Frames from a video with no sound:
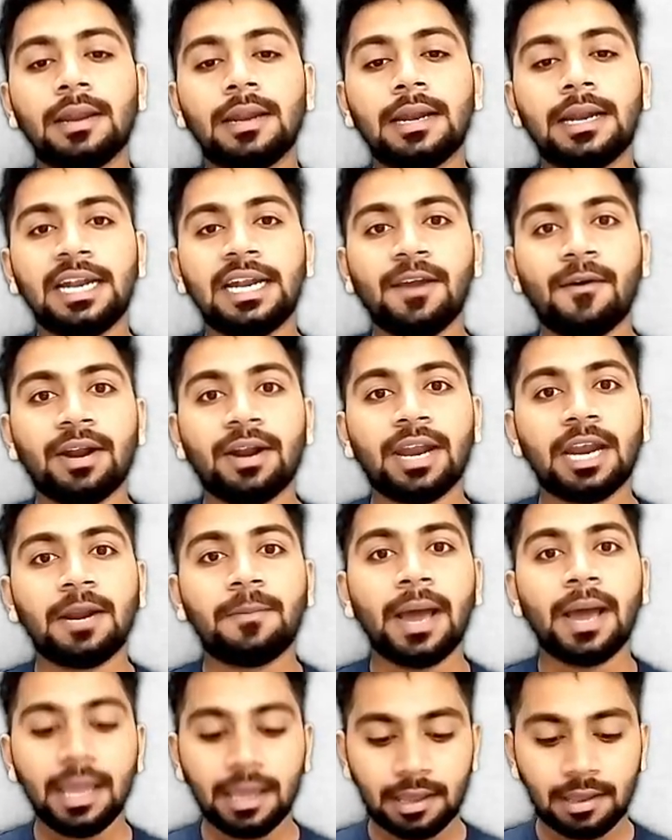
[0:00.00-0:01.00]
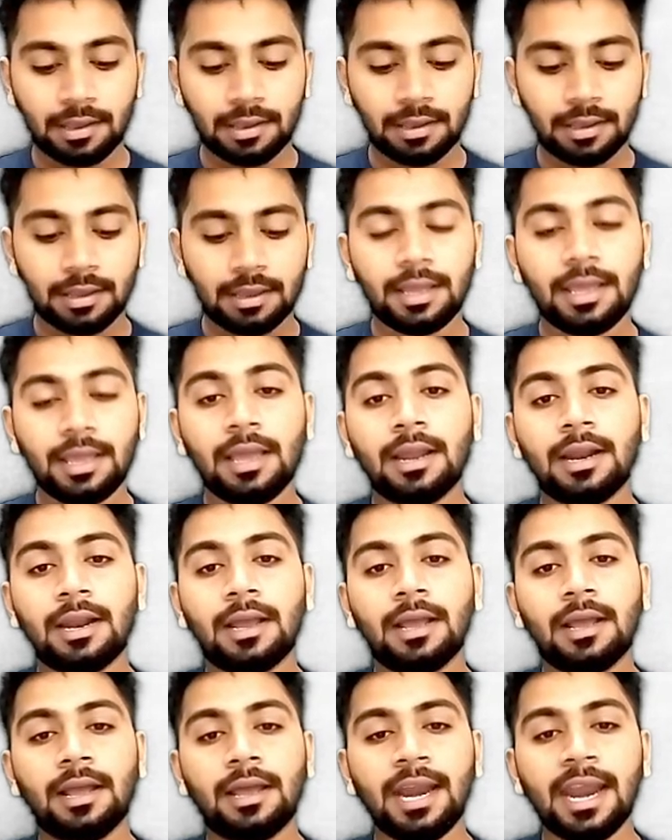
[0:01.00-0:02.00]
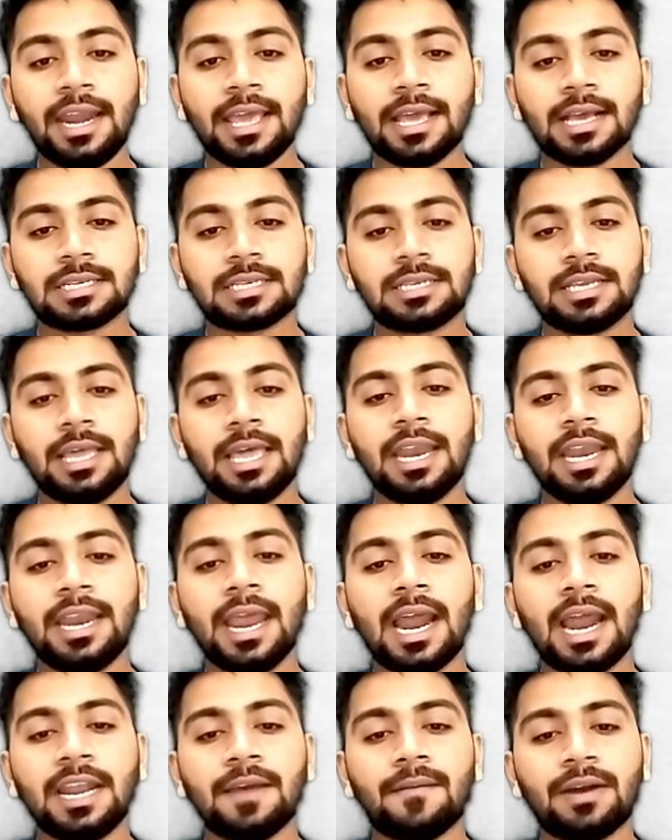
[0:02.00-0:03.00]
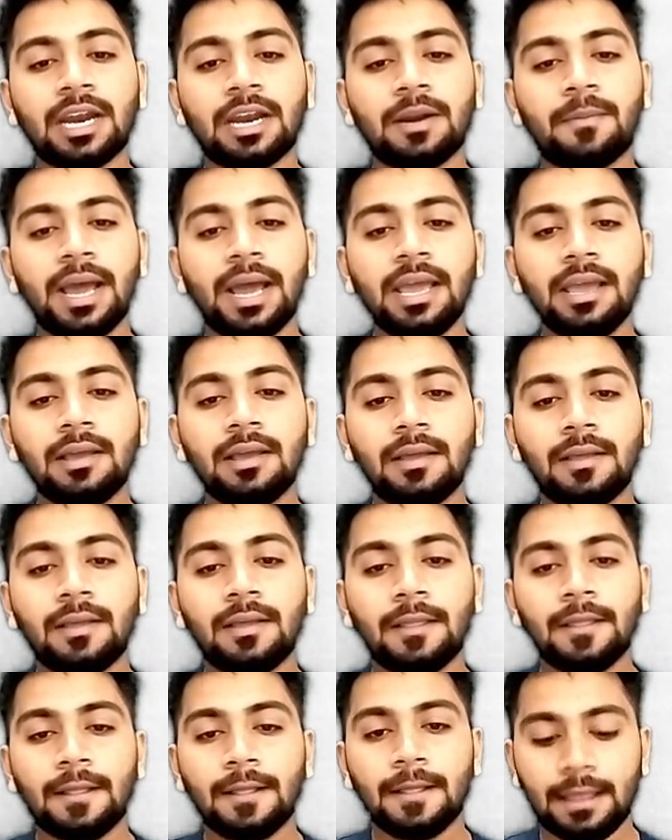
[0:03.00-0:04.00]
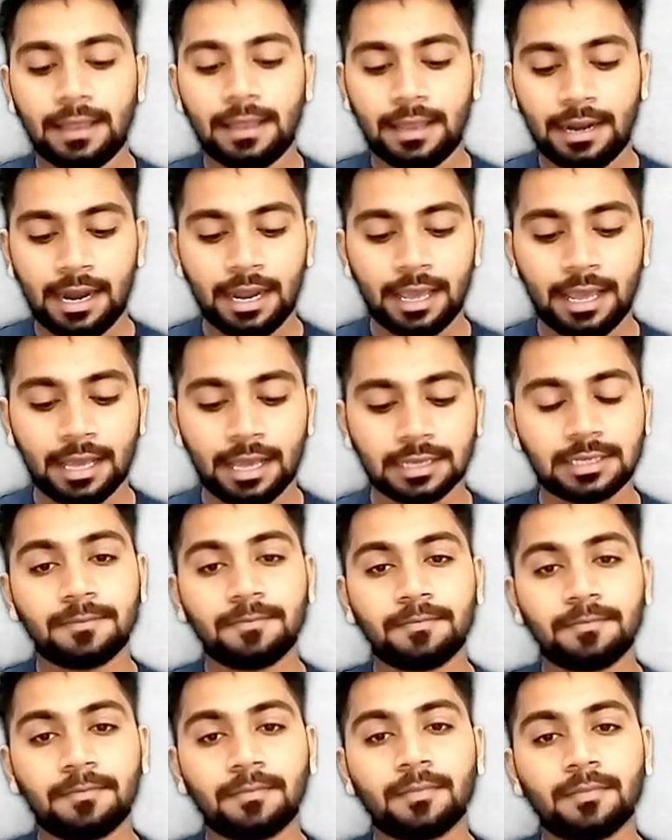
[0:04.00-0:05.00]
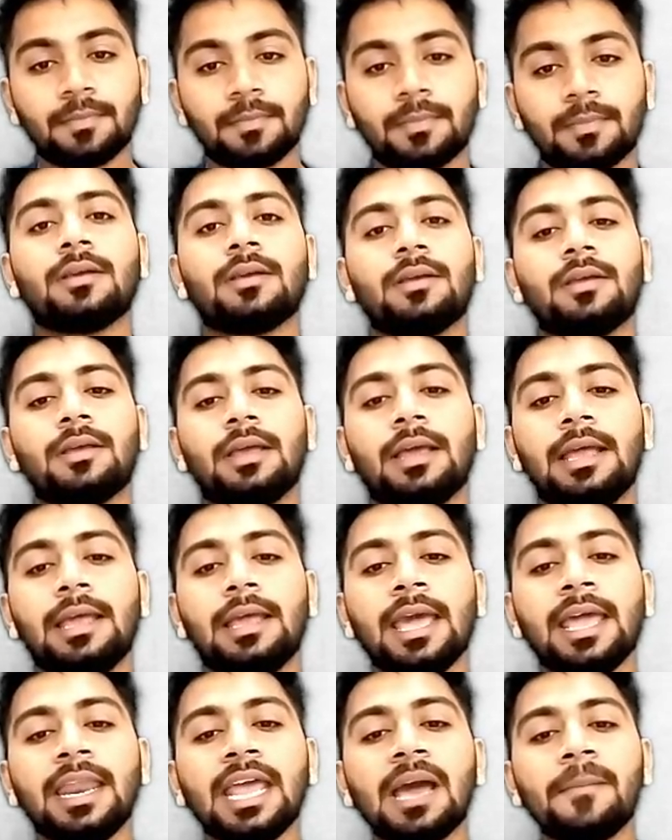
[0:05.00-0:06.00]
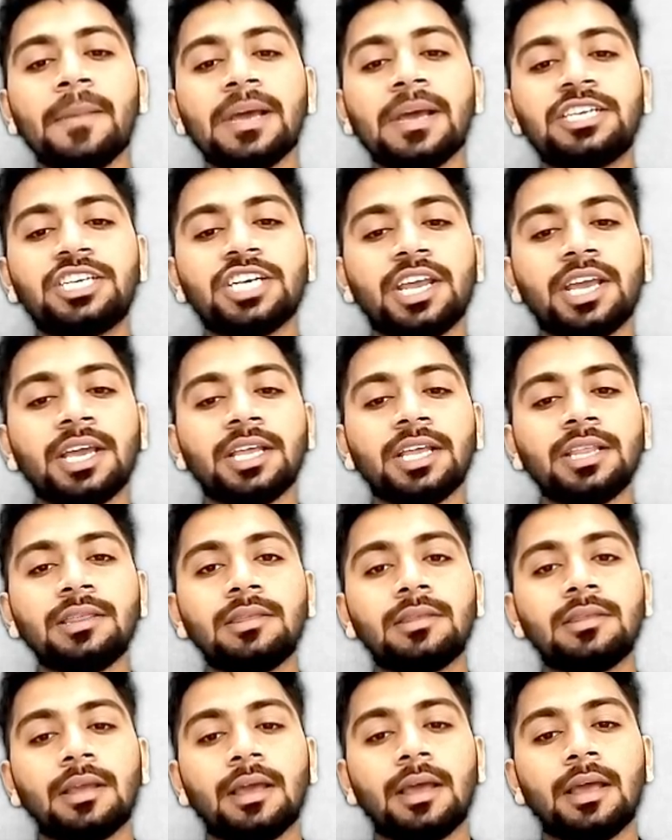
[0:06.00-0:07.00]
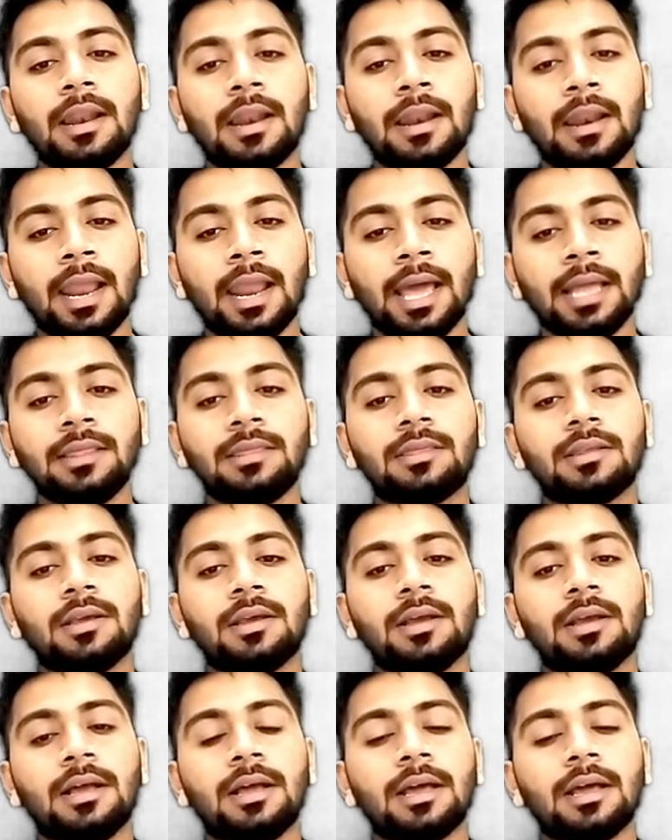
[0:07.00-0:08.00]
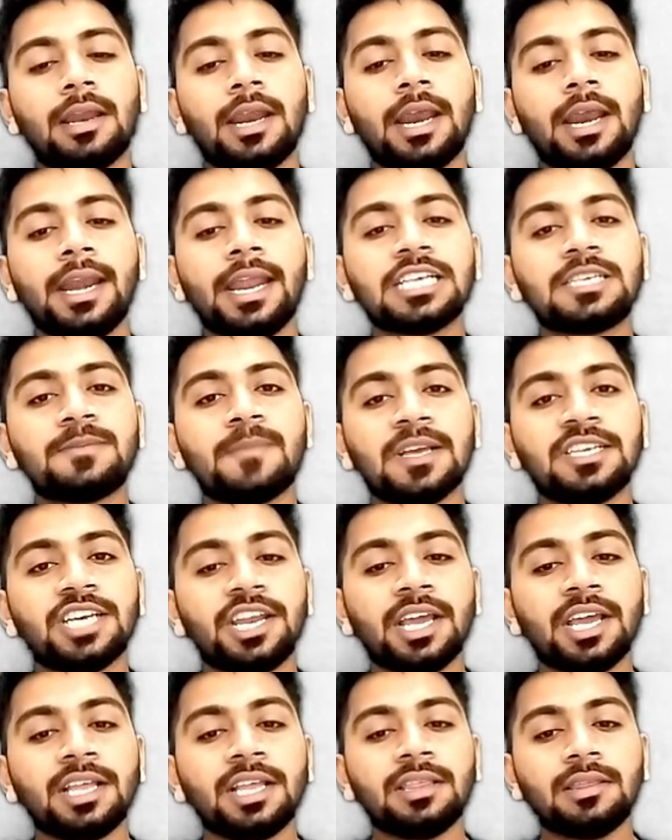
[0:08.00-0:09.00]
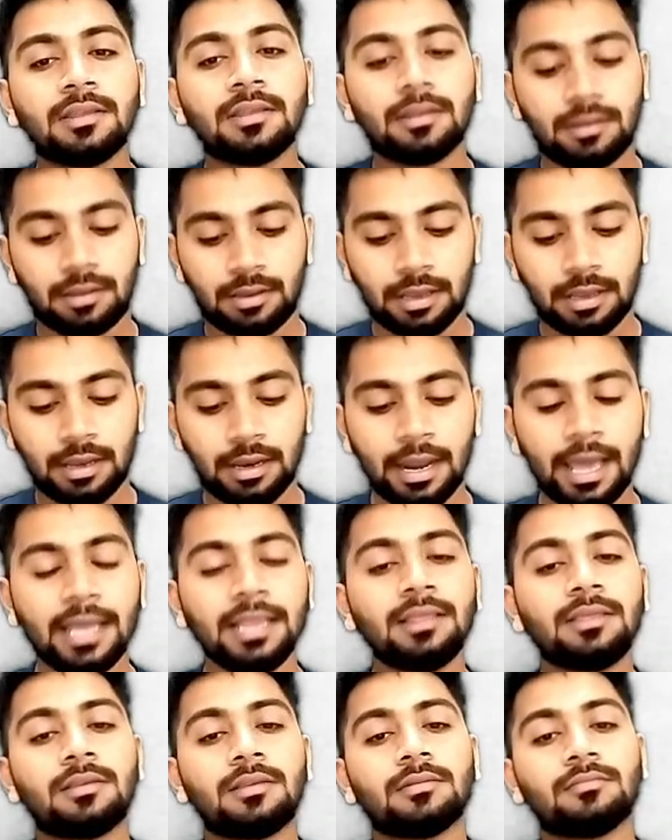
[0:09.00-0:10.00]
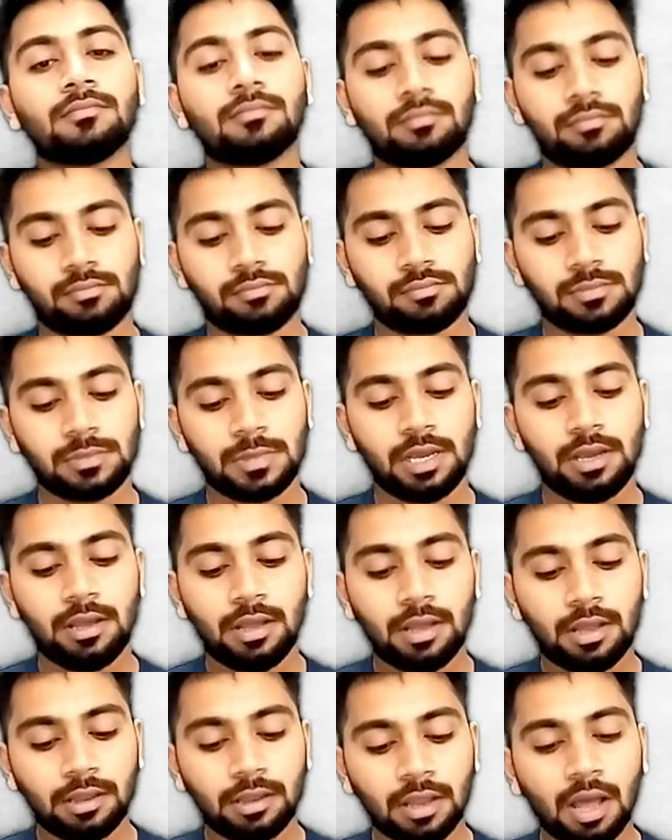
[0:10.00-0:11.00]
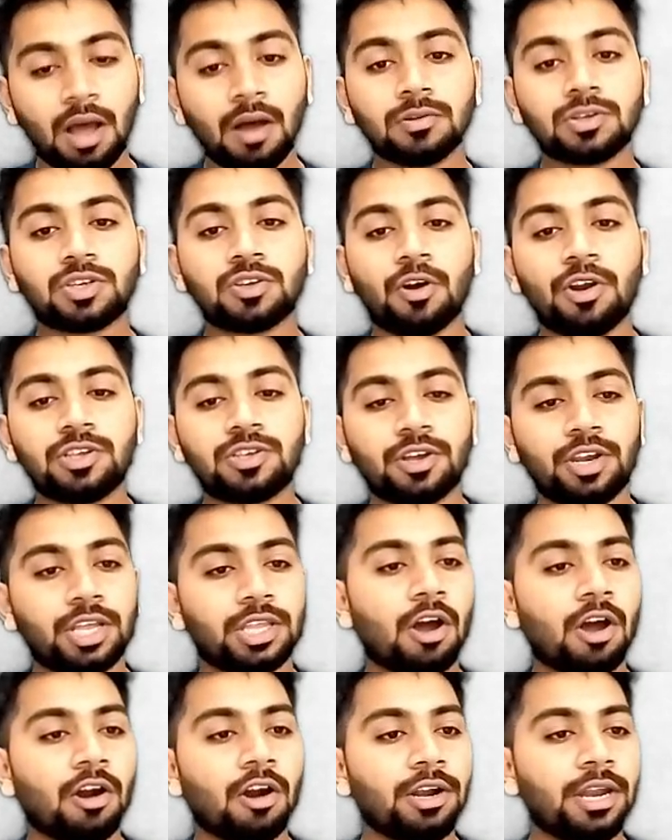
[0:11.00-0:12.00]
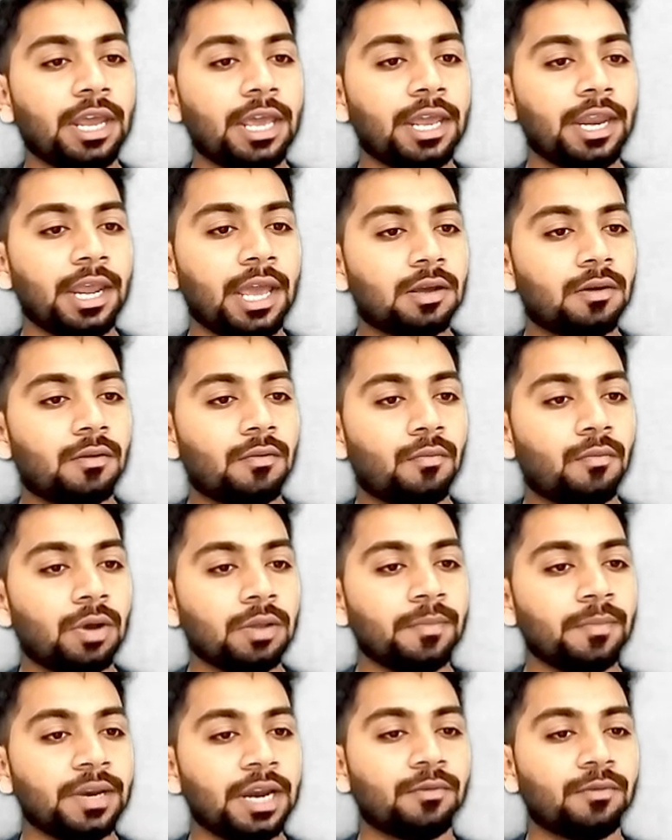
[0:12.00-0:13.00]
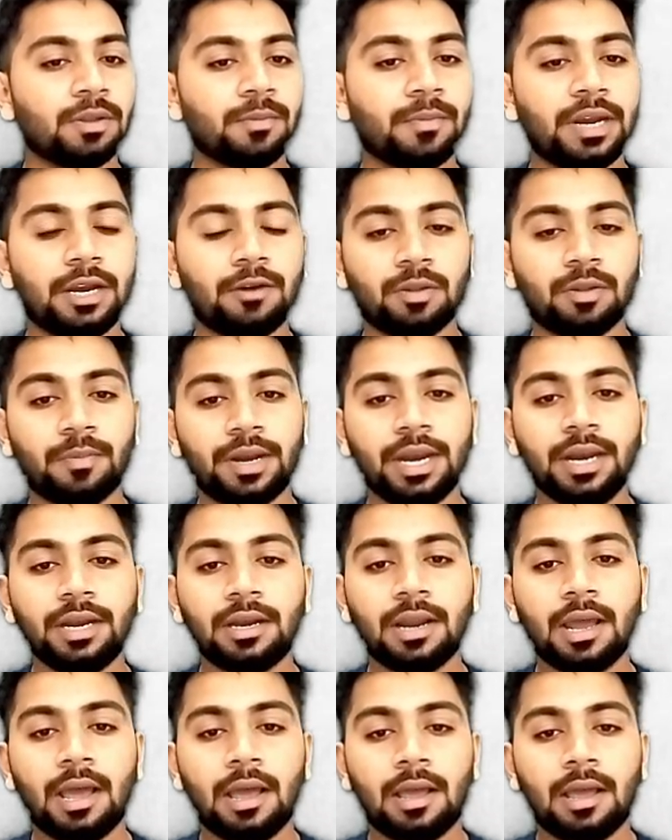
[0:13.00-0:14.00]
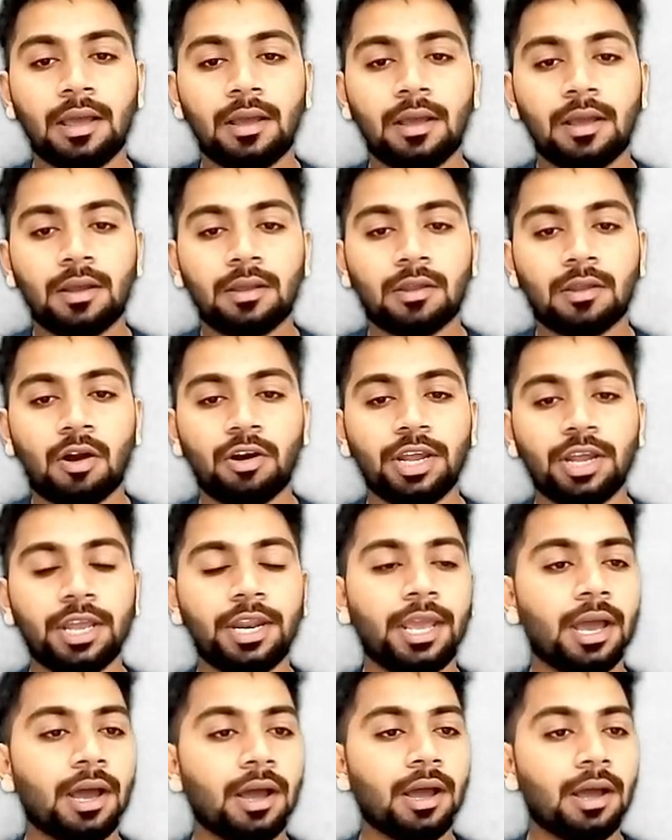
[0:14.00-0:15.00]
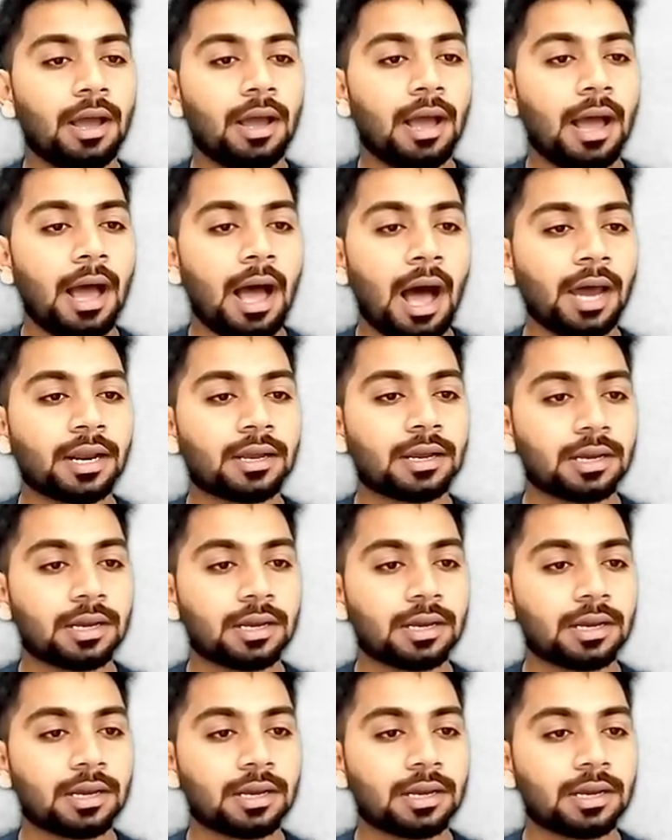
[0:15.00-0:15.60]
divided by radius. Area divided by radius. Area measure in length. Radius measure in length. No, sorry, not area. 1 minute. Not area. Arc.